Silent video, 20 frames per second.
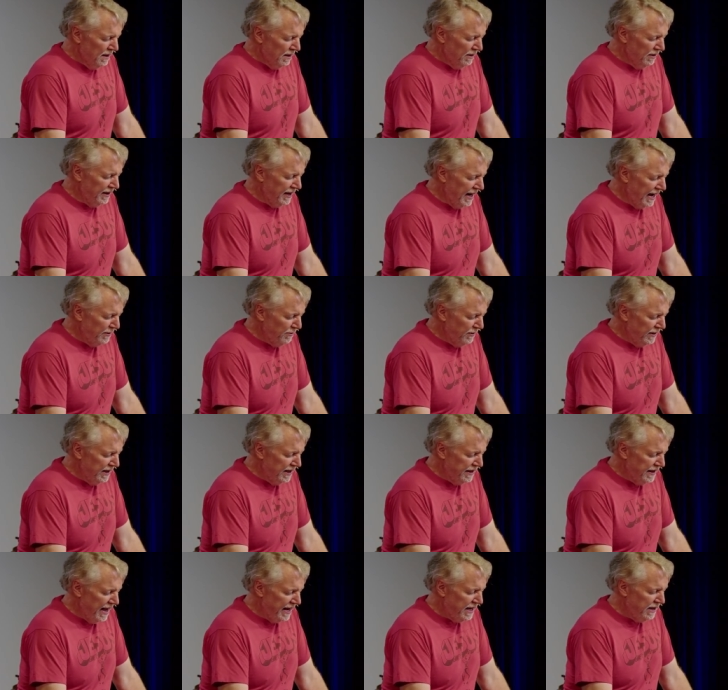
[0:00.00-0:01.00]
Lord God, we
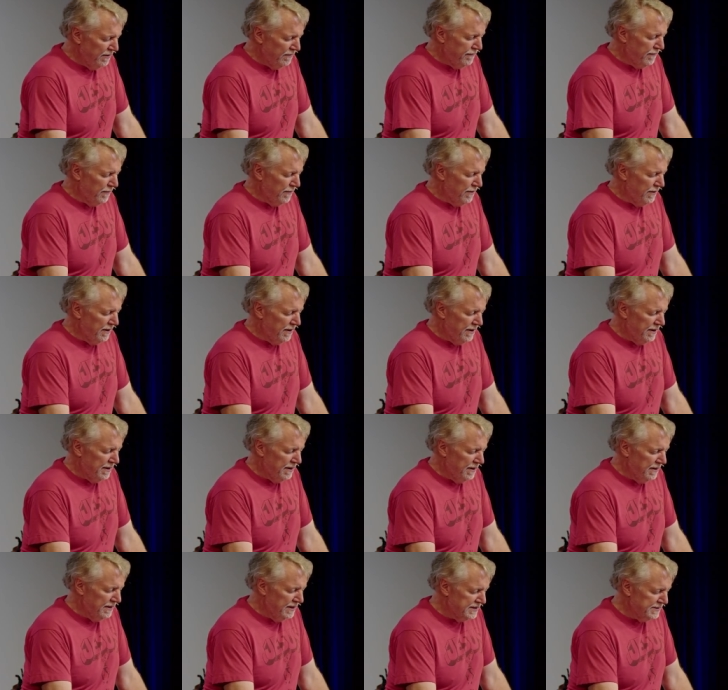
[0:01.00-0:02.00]
thank you
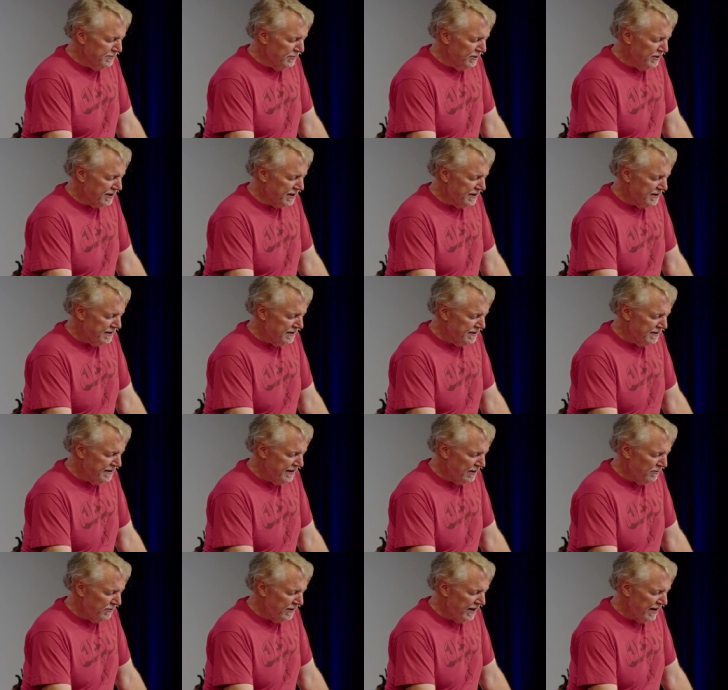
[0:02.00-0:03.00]
for this book
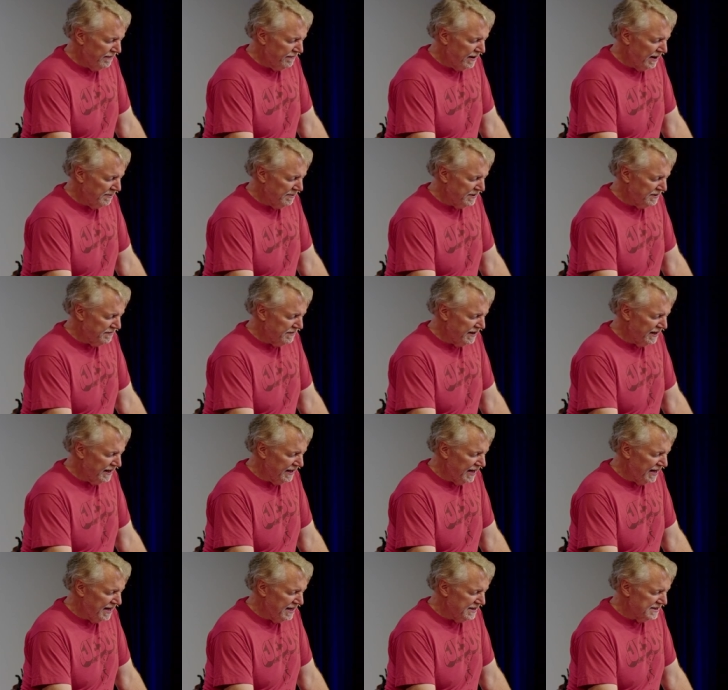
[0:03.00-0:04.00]
that we have come to
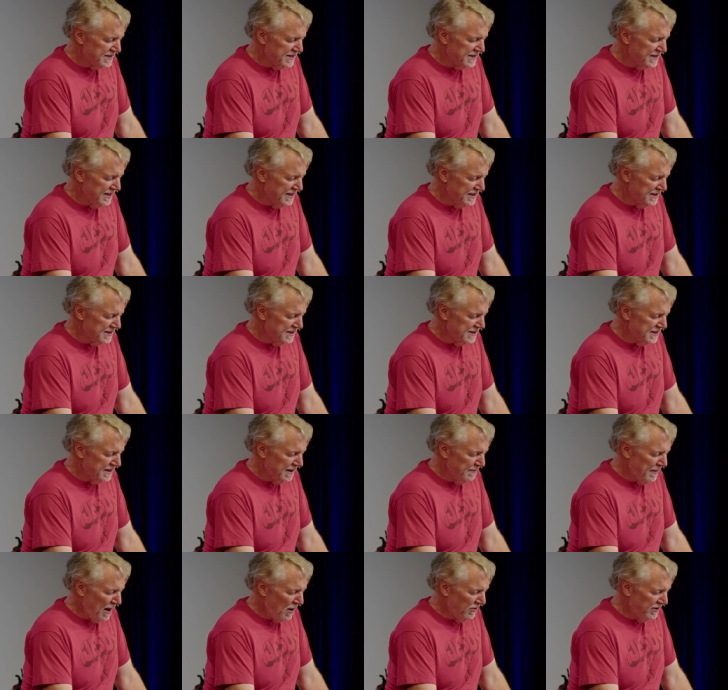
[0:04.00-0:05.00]
realize is
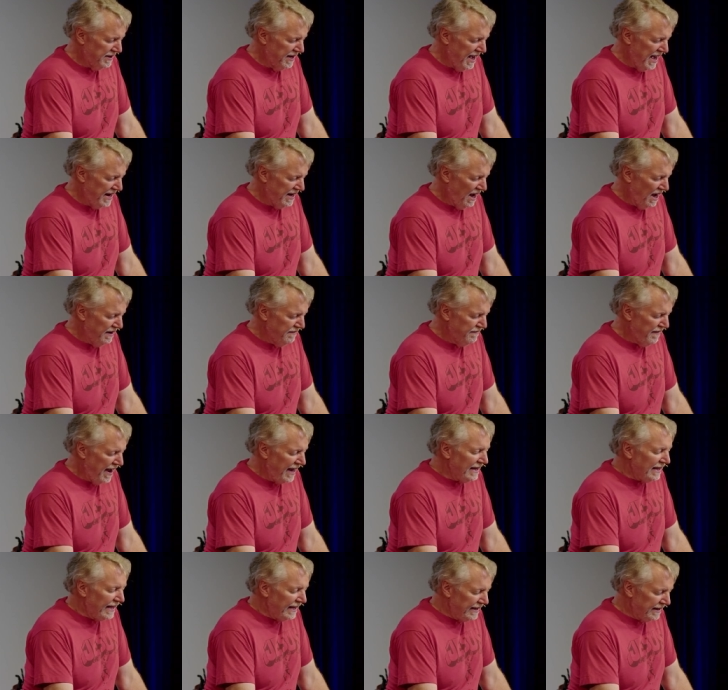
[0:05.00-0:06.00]
about an
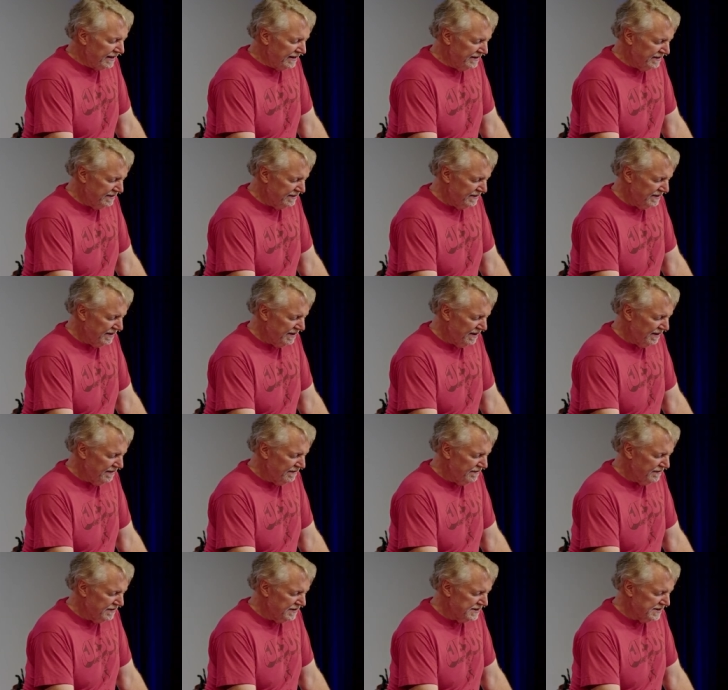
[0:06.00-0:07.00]
unveiling
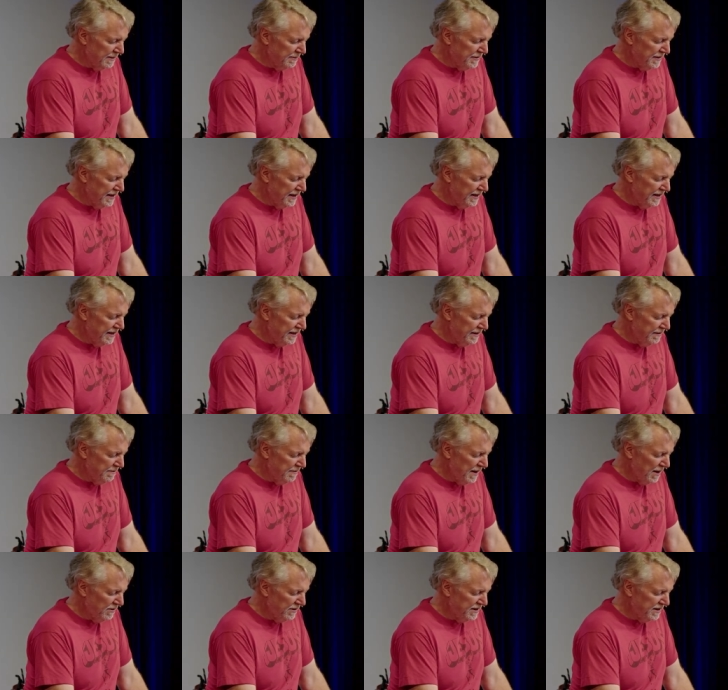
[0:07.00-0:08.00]
of something
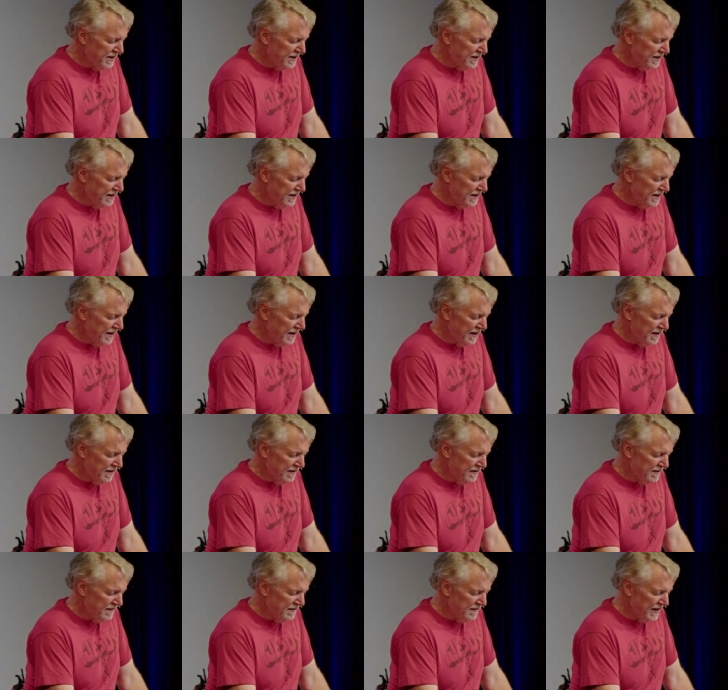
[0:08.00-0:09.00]
about,
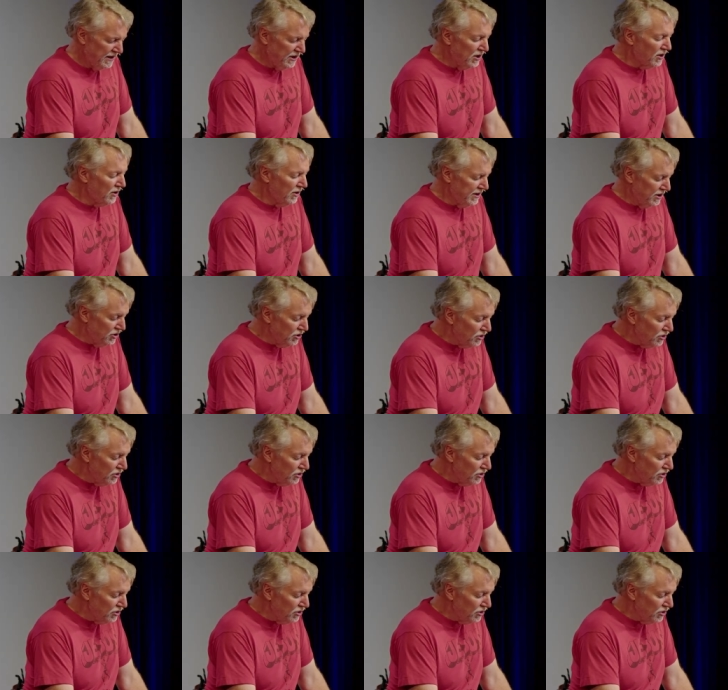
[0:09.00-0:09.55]
uh, that you're going to